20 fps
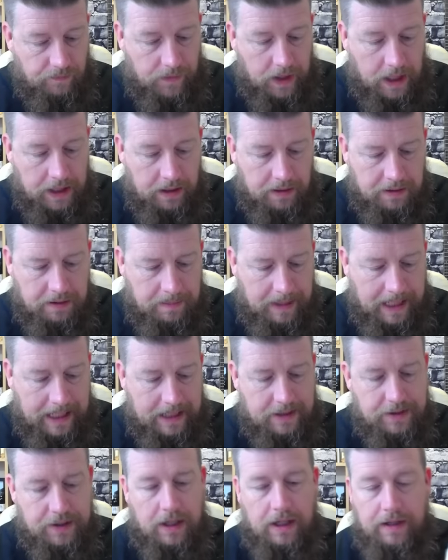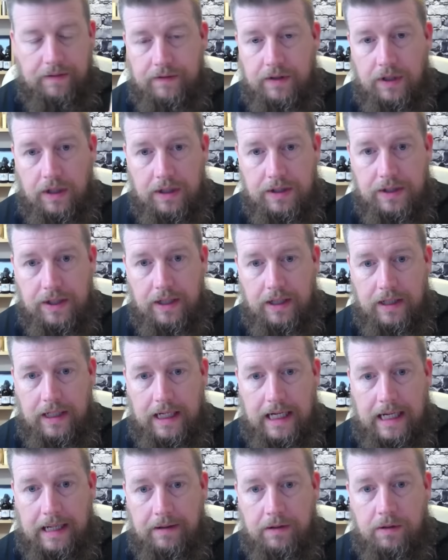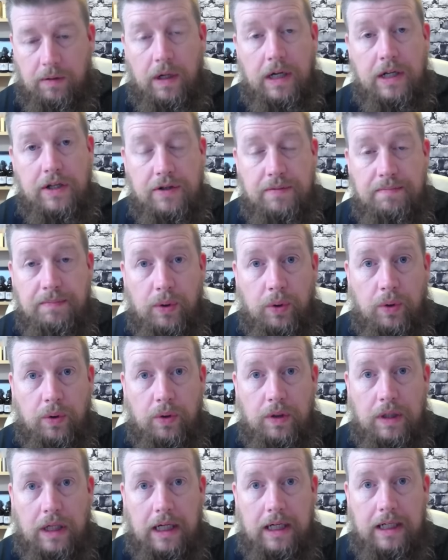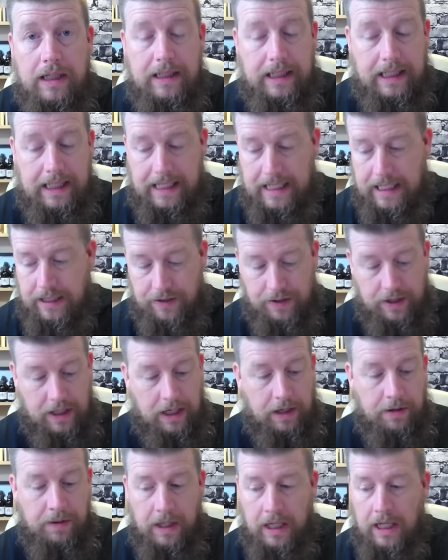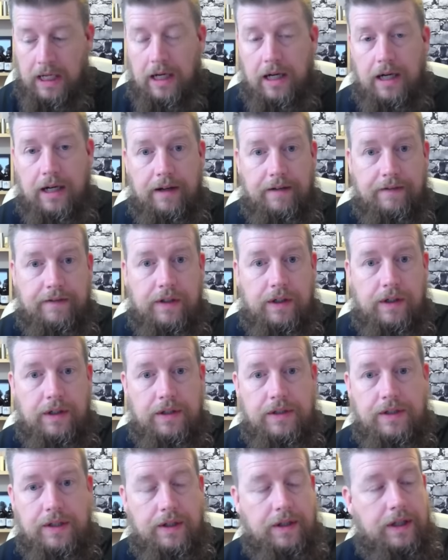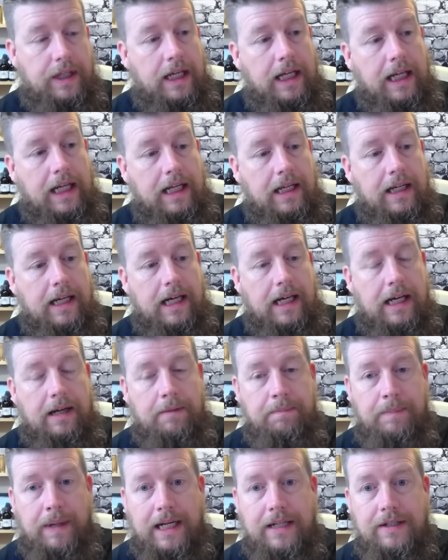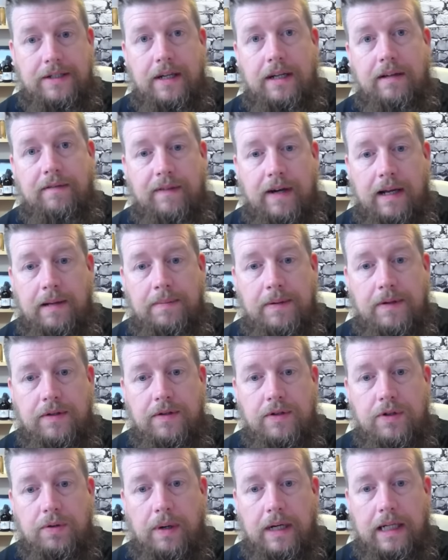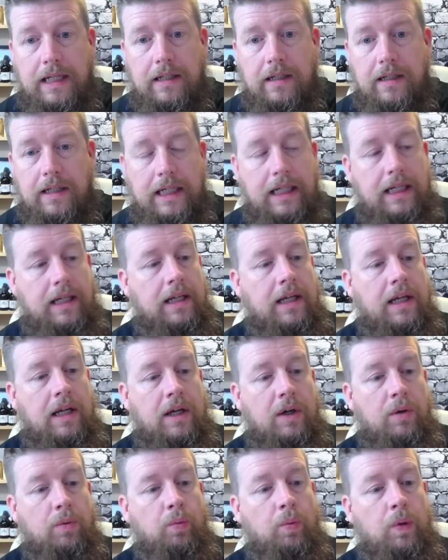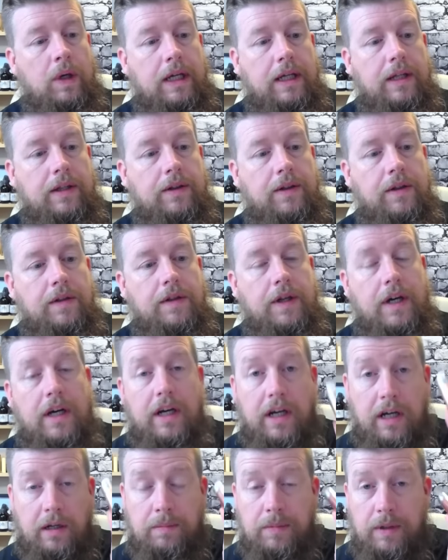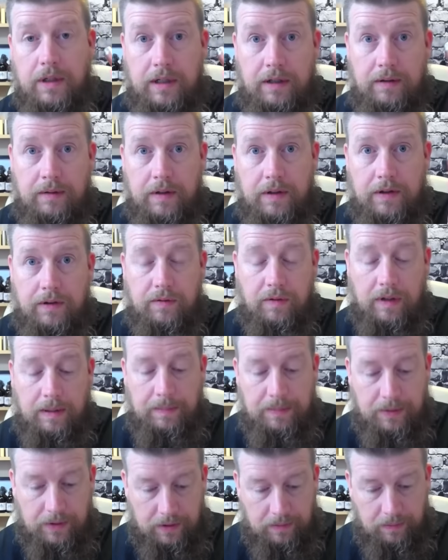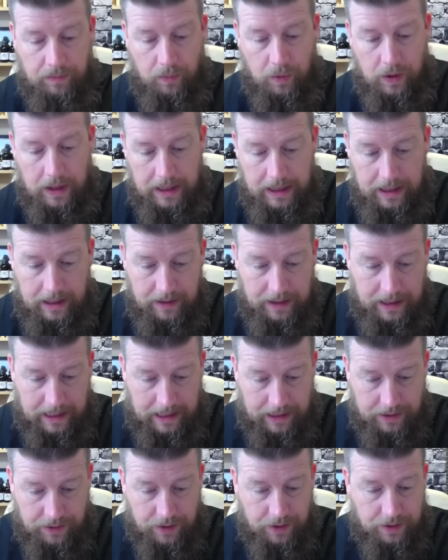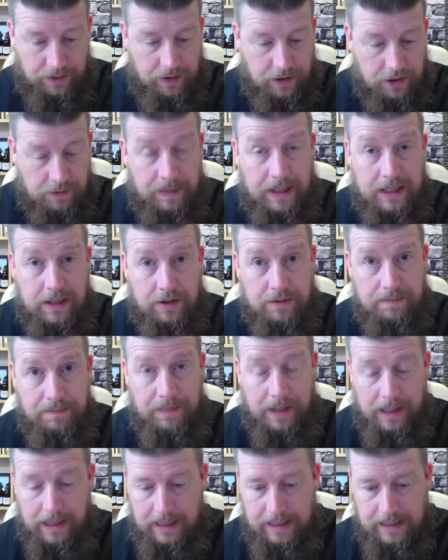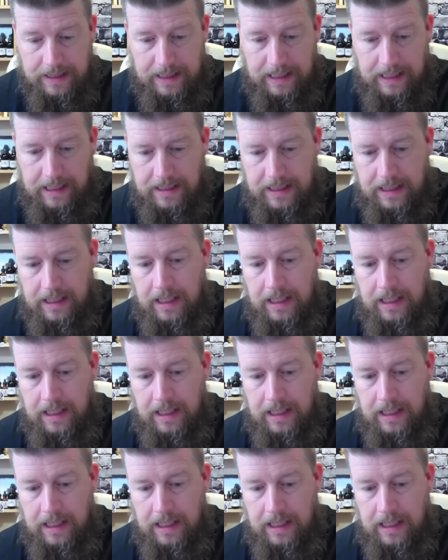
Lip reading: And on the mix, I've got quite small RDAs. So I've got the Bay City Vapors 29 with the Hobo 3.1. That has got Suspicious Minds in it.